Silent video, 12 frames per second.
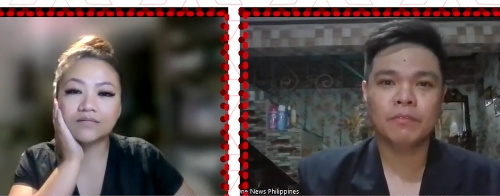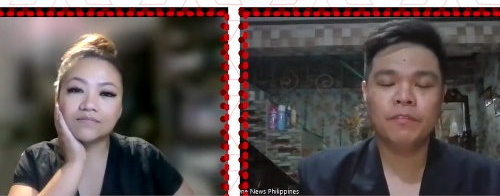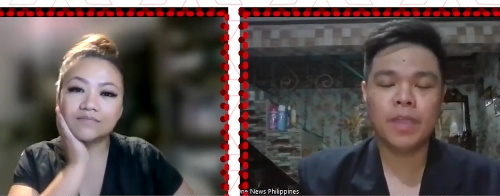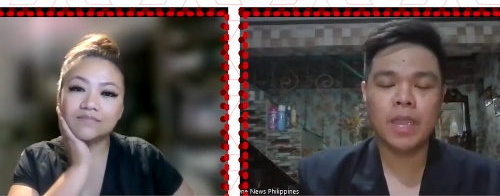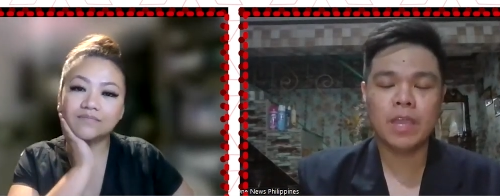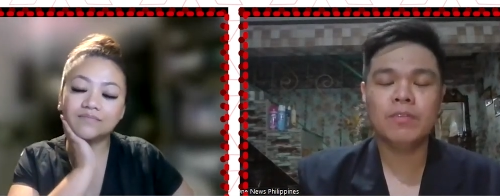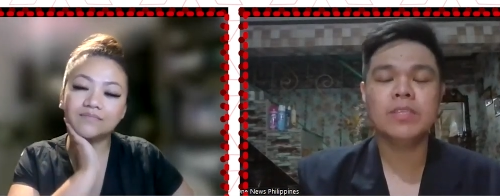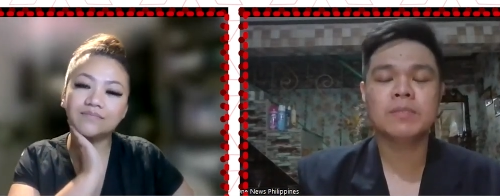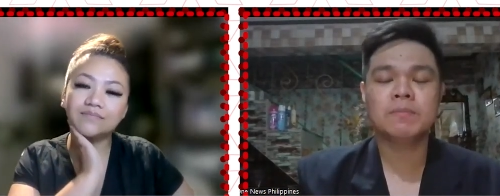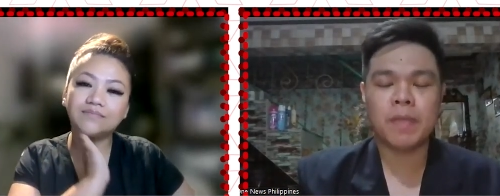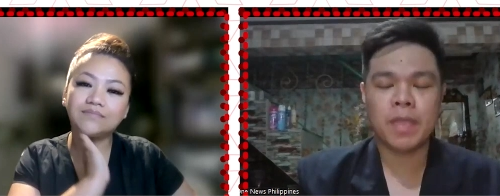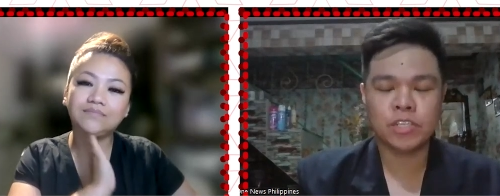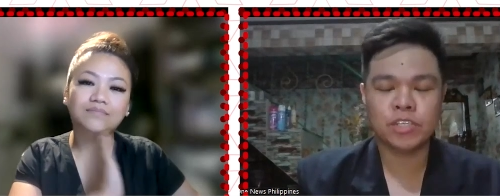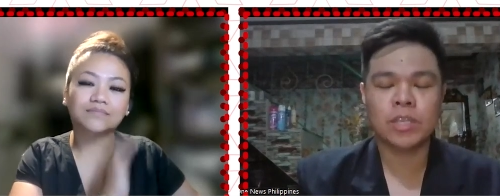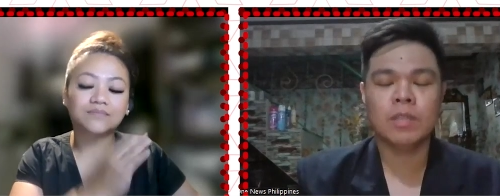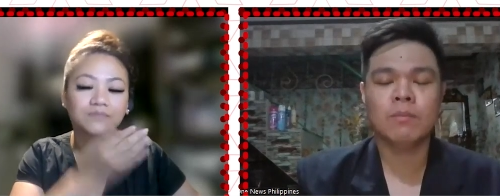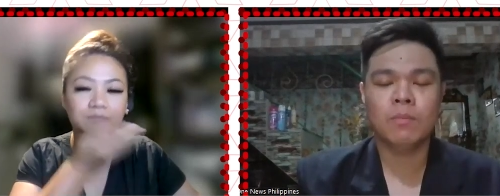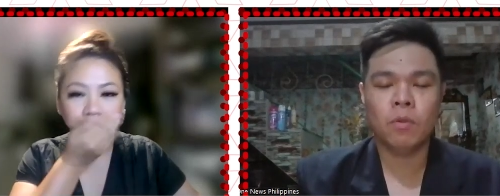Speaker 1: very
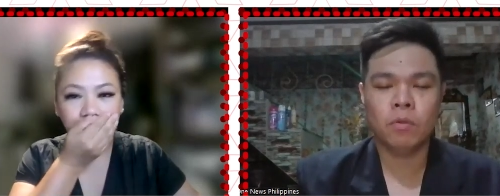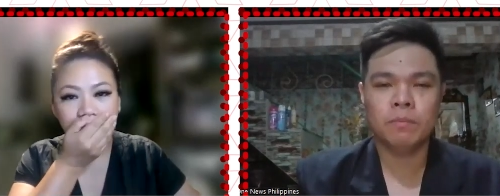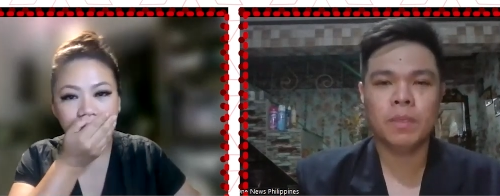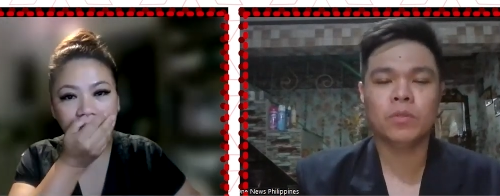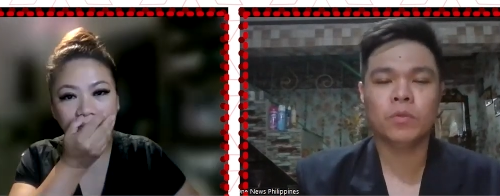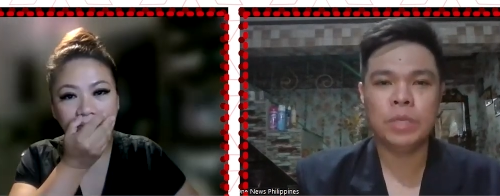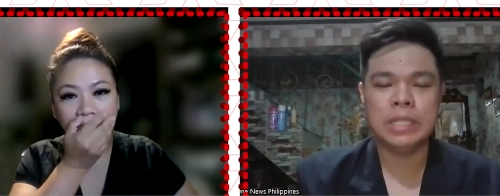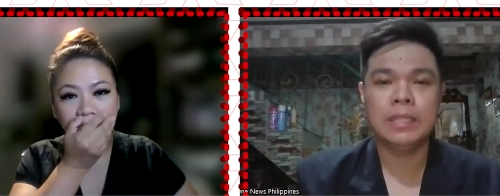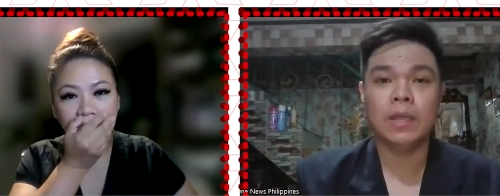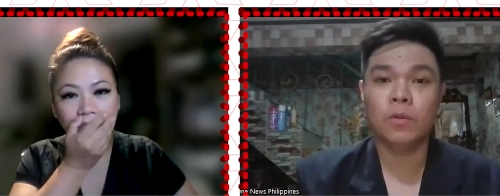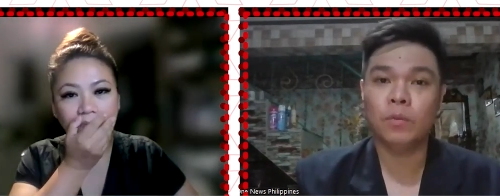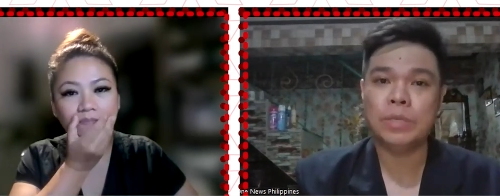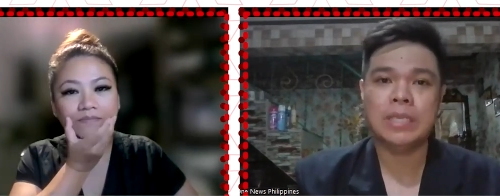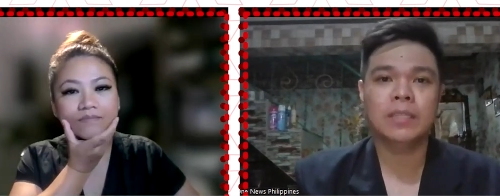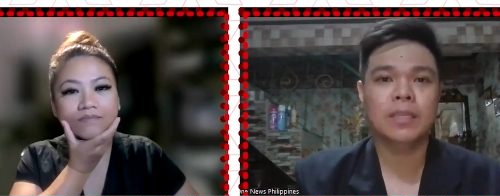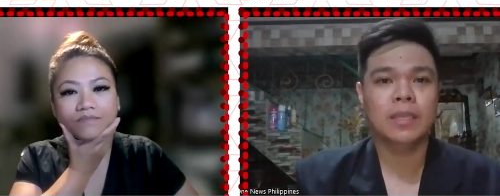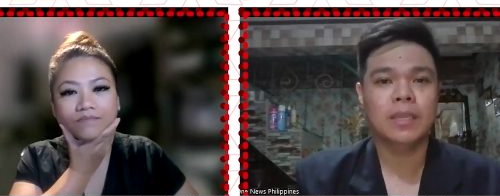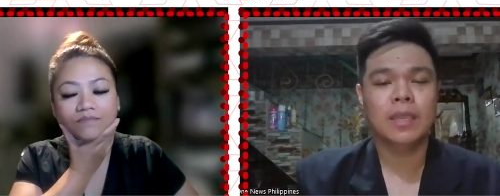special moment with the
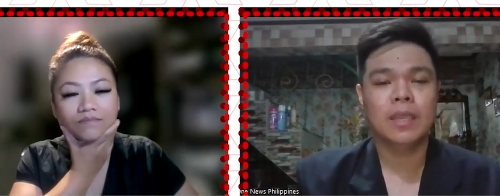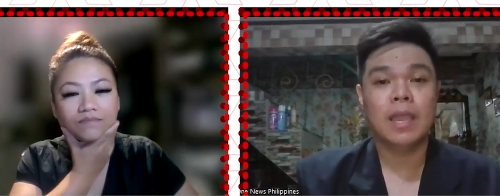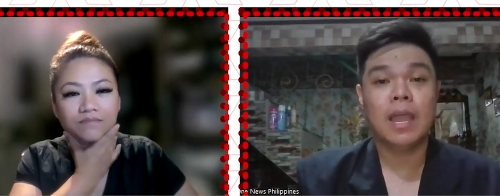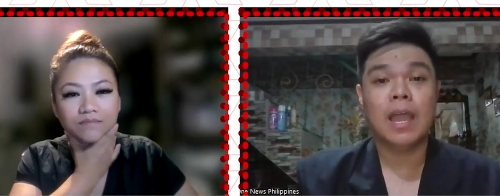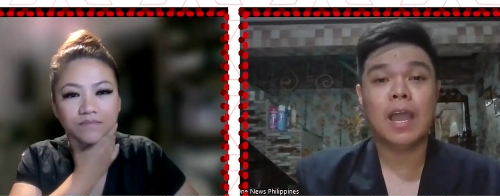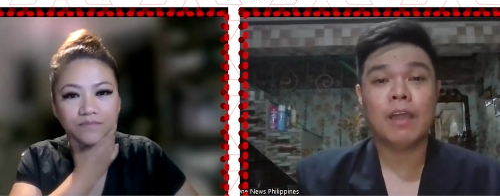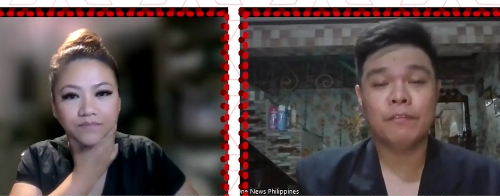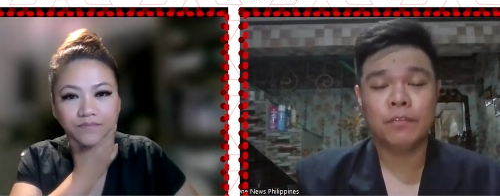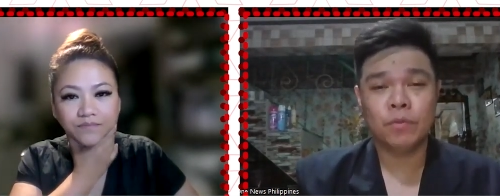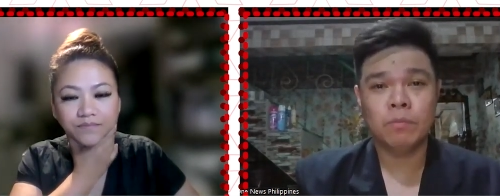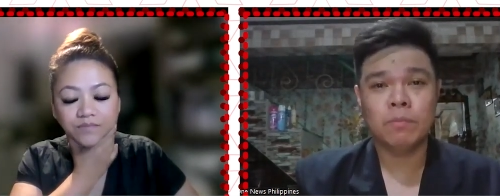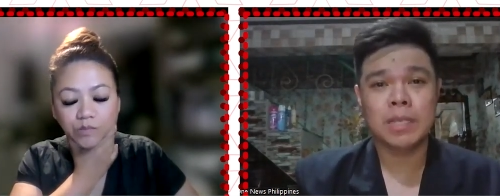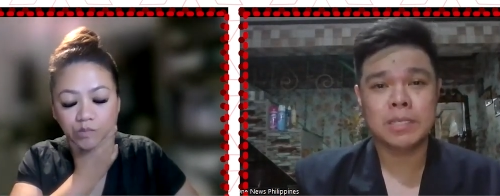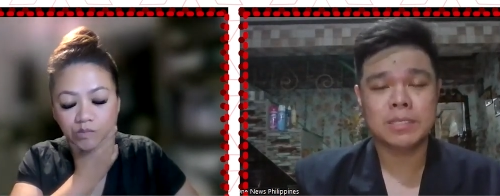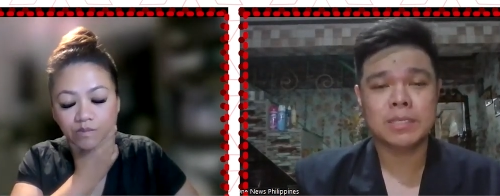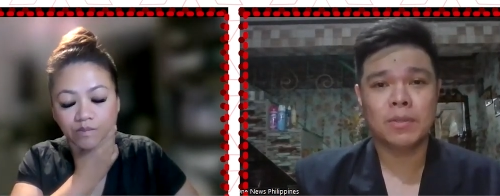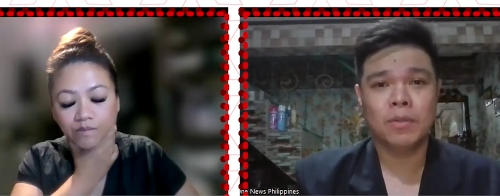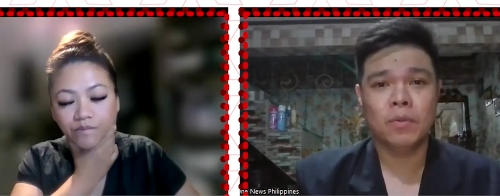queen a few
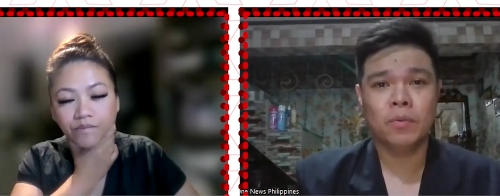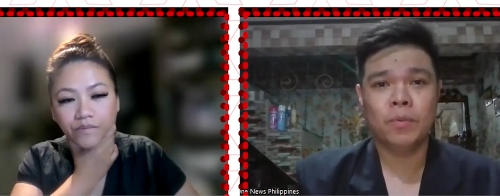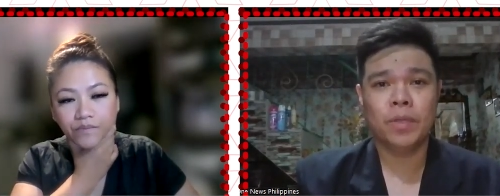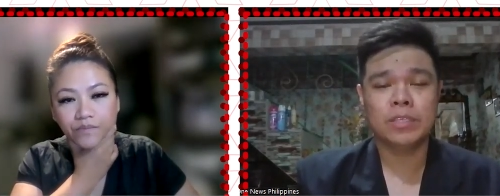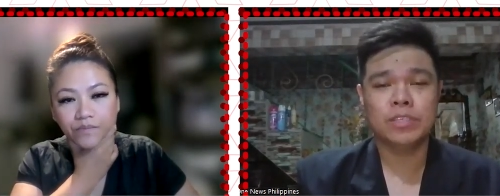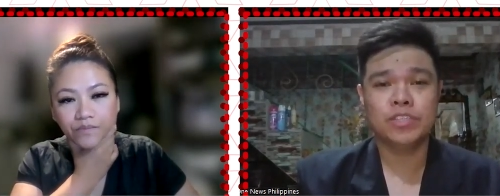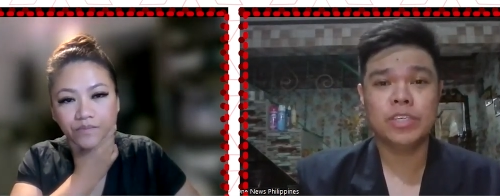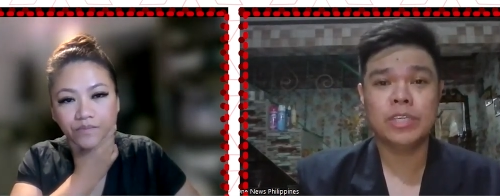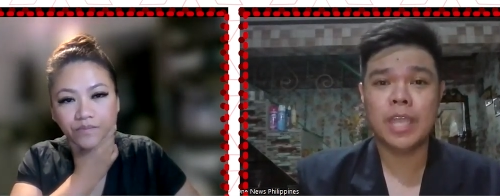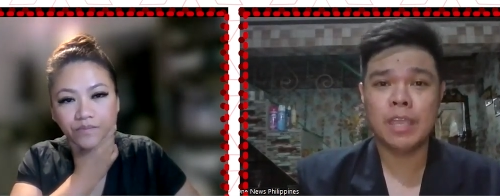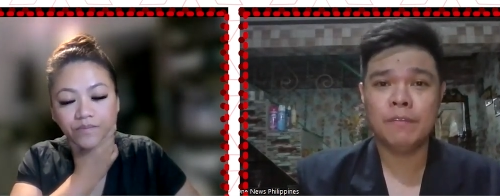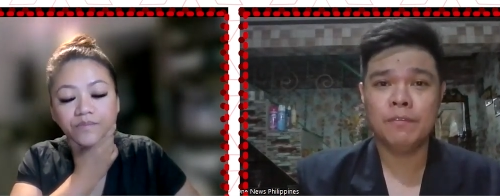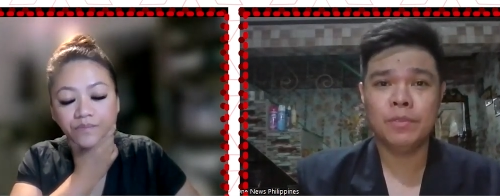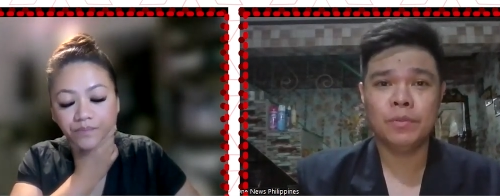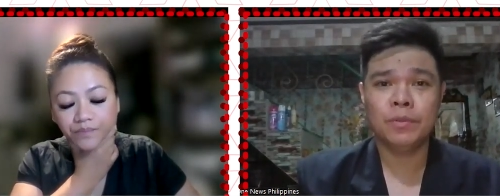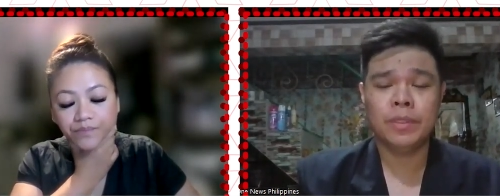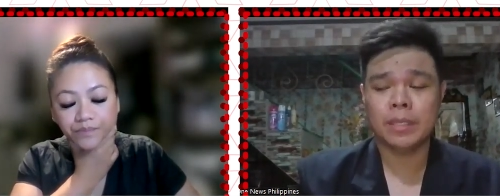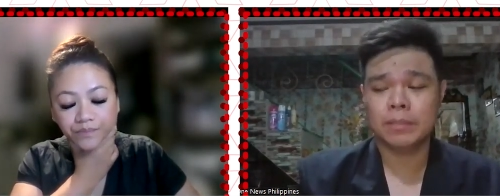months ago when she gave
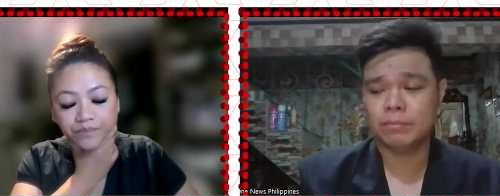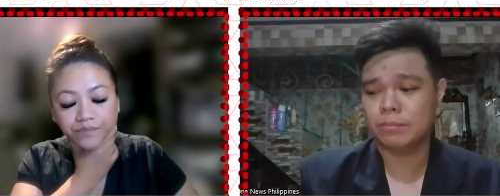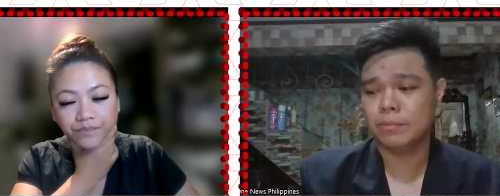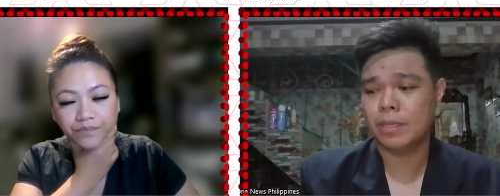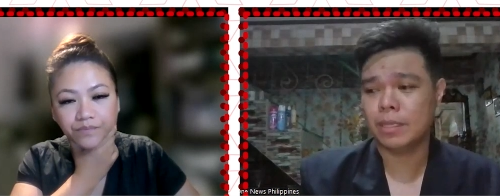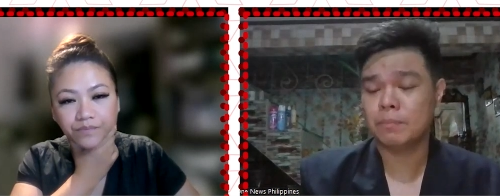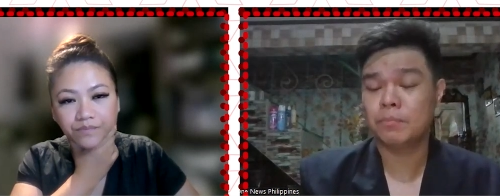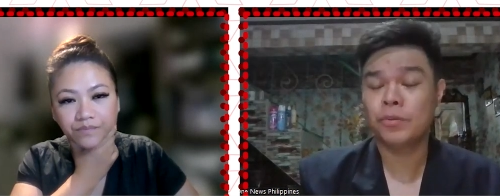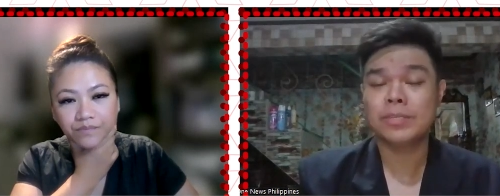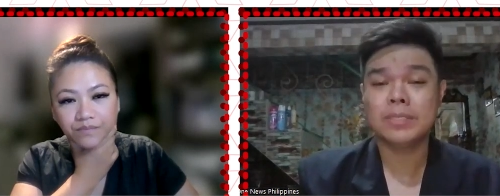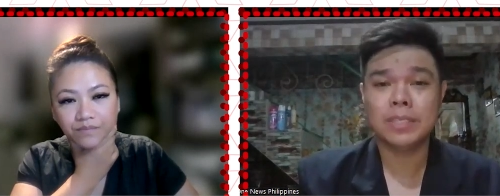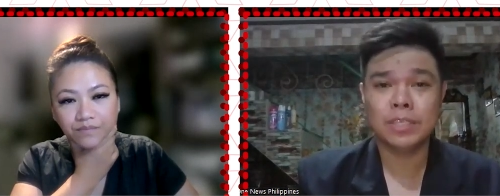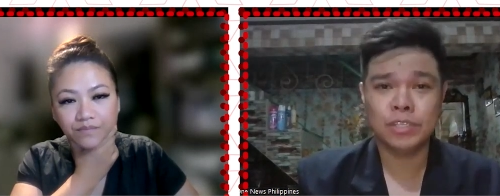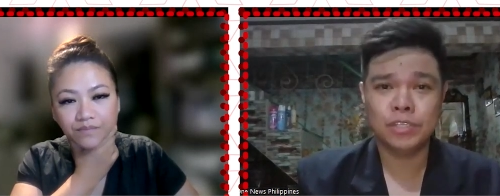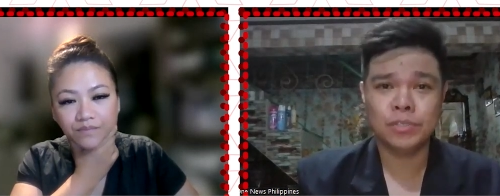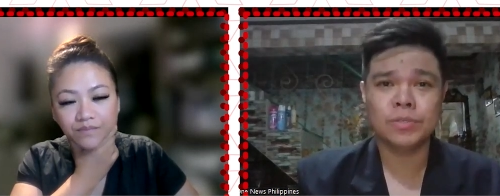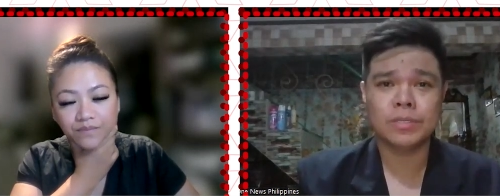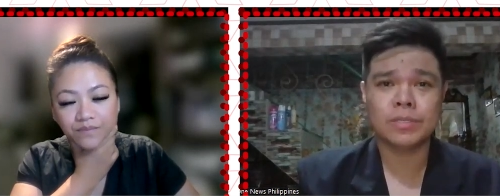you that that
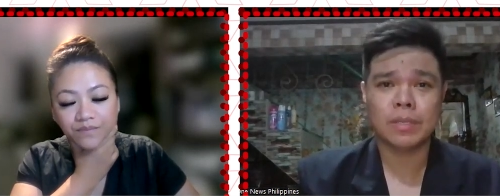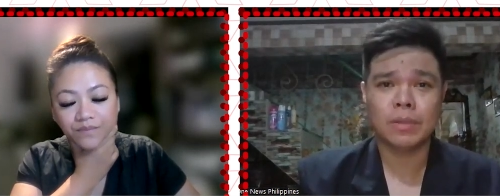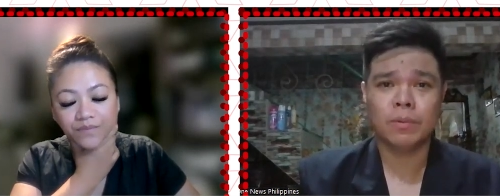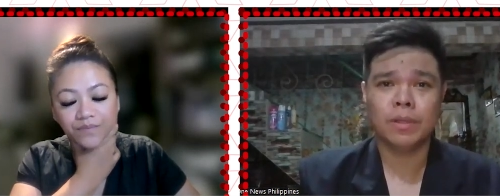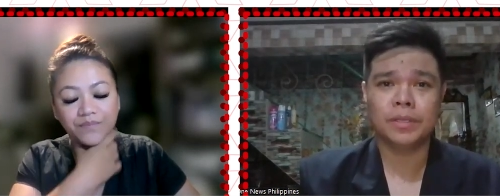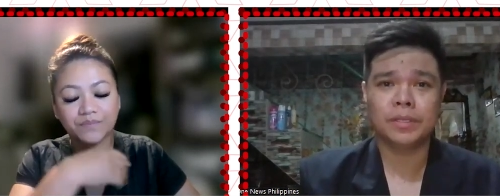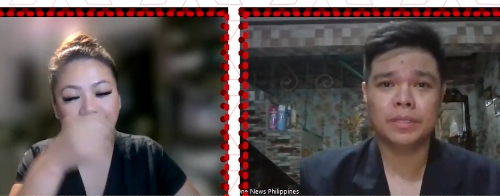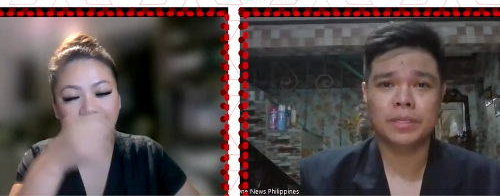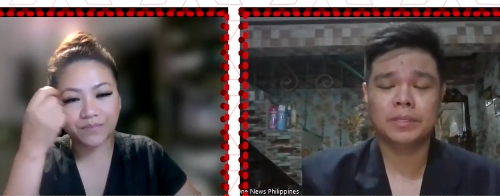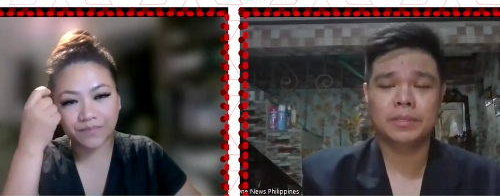prestigious award